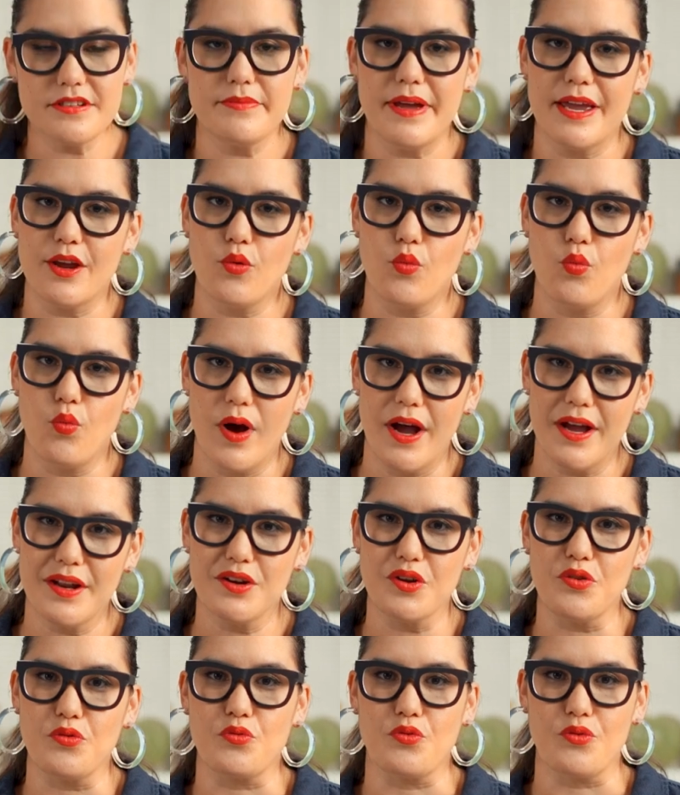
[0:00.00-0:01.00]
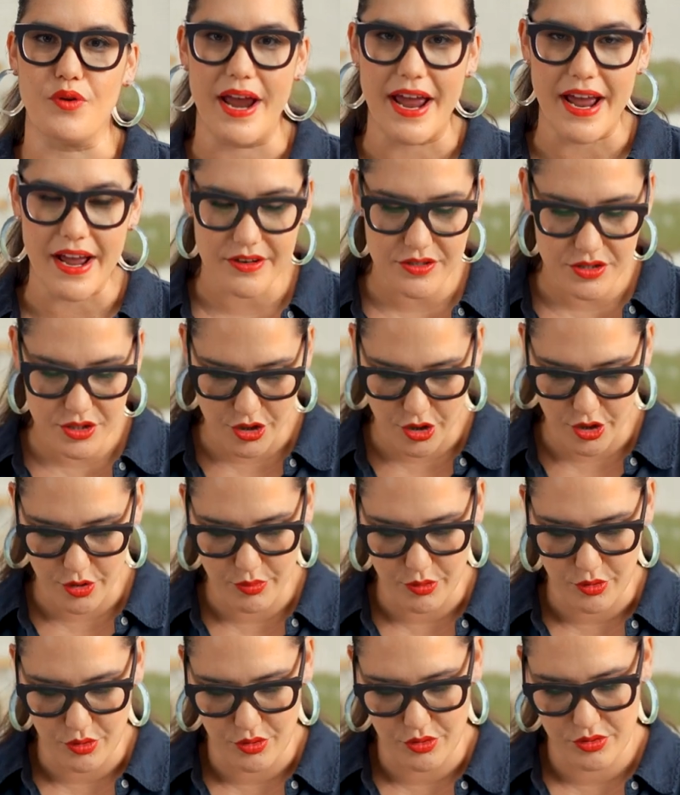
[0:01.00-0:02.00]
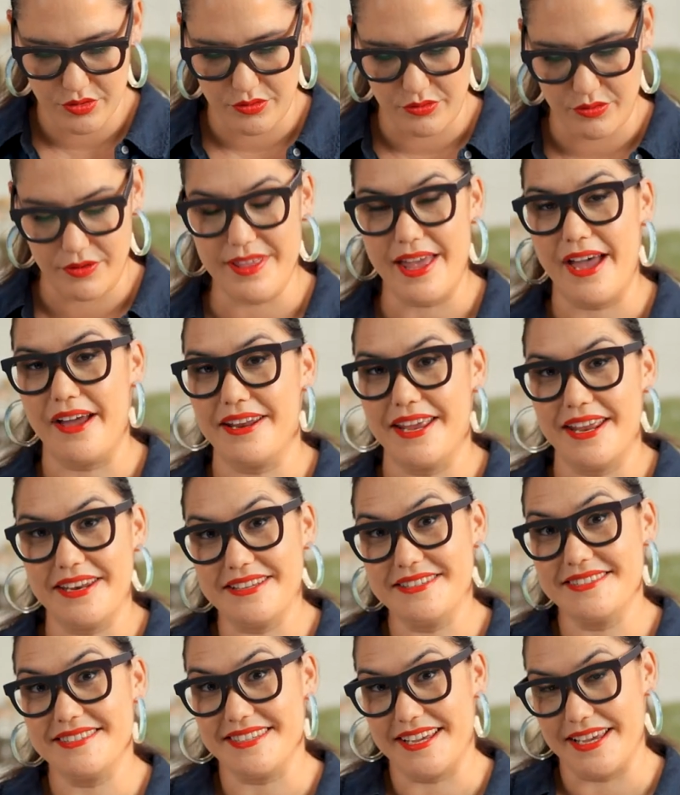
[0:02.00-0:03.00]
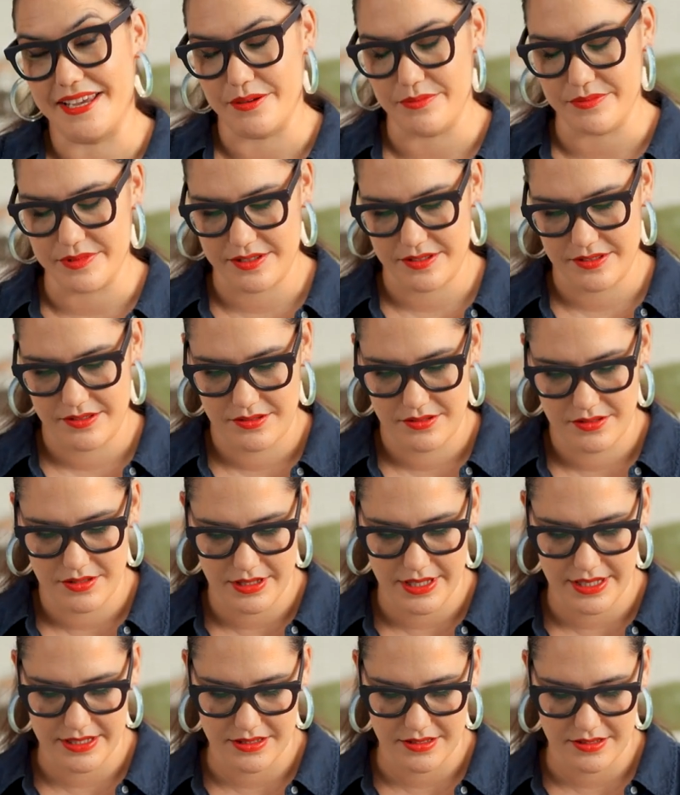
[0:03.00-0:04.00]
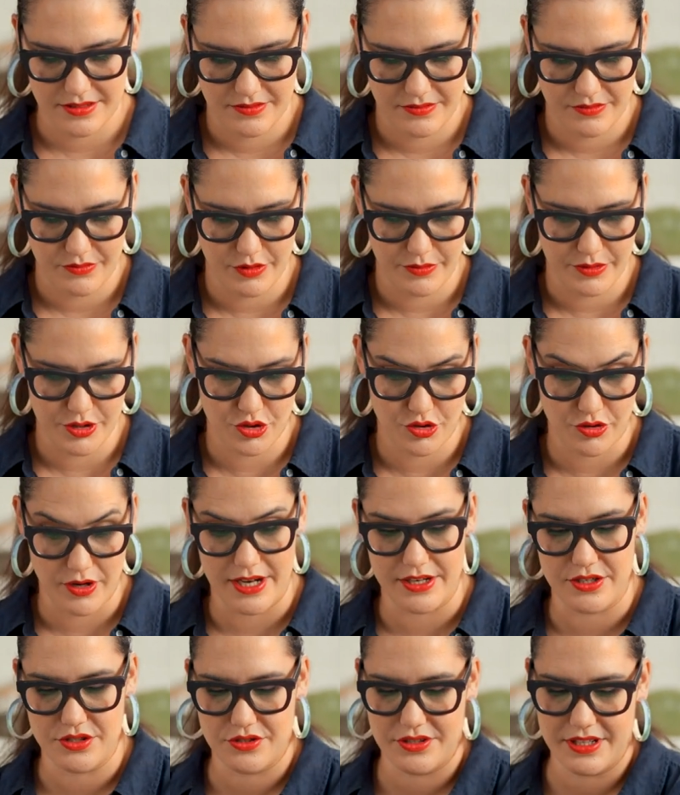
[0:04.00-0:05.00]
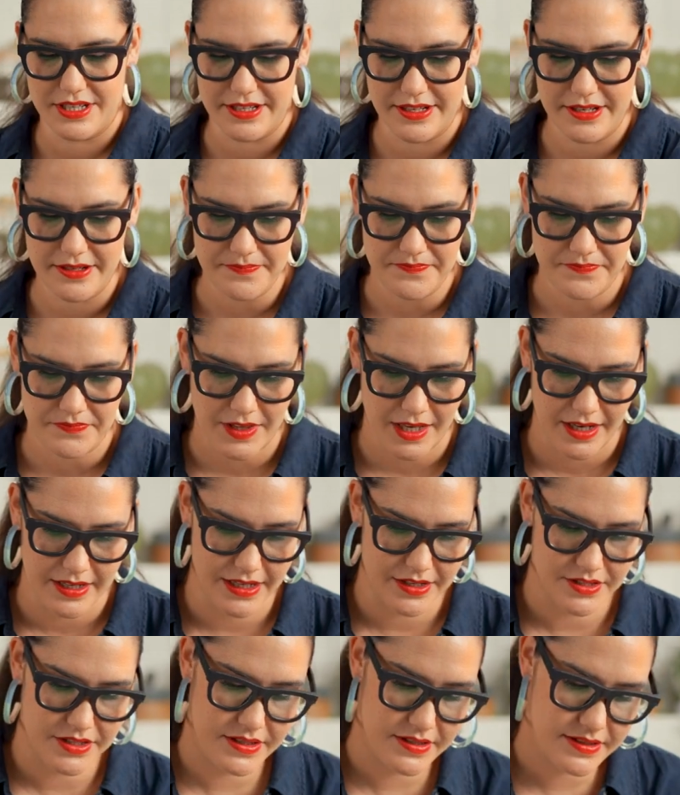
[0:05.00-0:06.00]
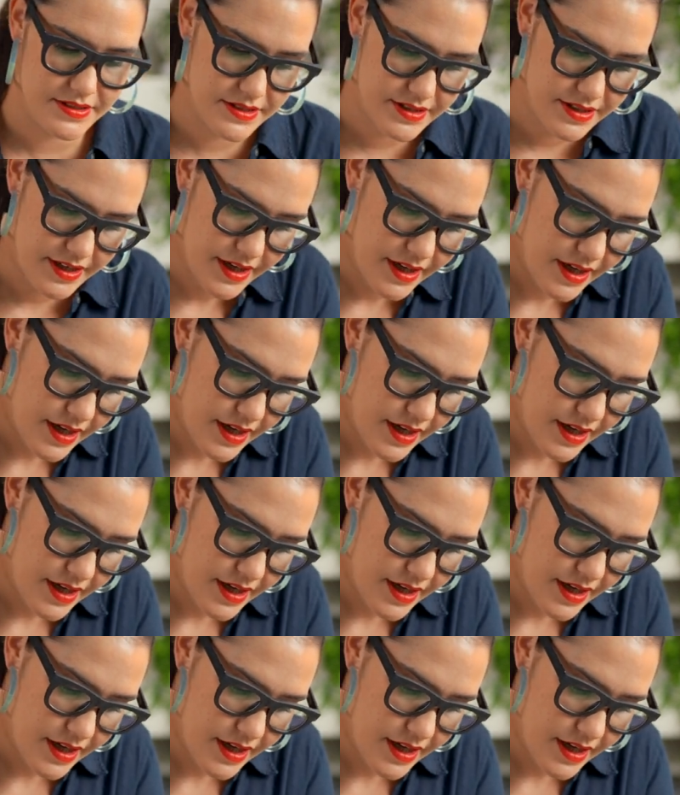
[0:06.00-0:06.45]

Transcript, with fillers: to make one round dough ball without any seams. So that's what we're trying to do here. Now just